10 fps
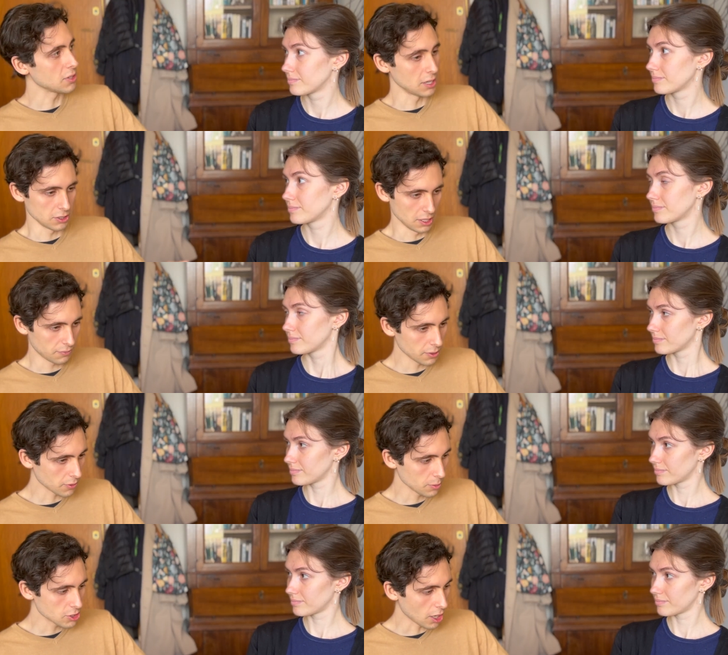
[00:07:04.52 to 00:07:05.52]
Speaker 1: They are different
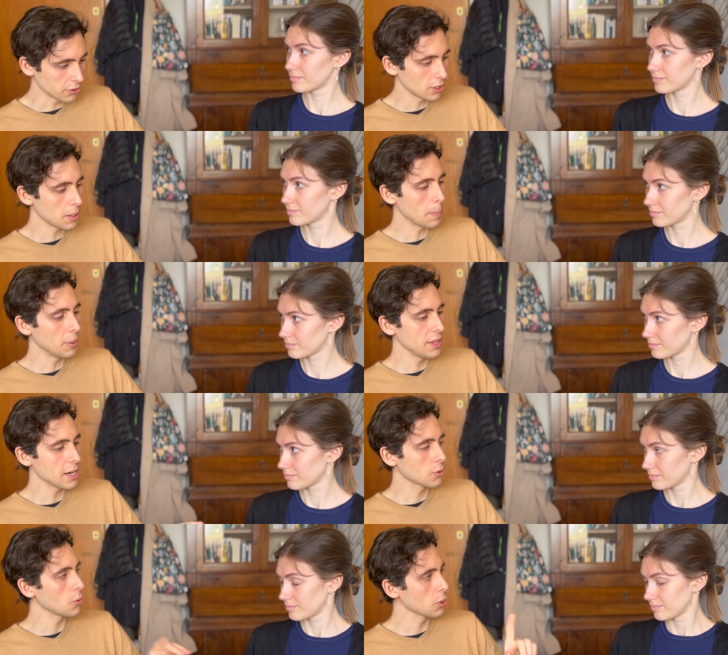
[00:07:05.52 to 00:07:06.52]
from each other, but they
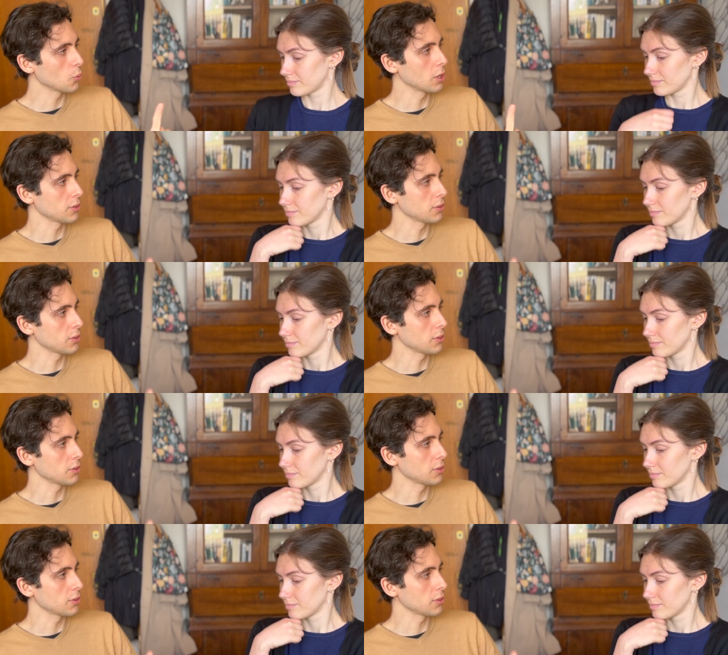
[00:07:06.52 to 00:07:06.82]
agree with one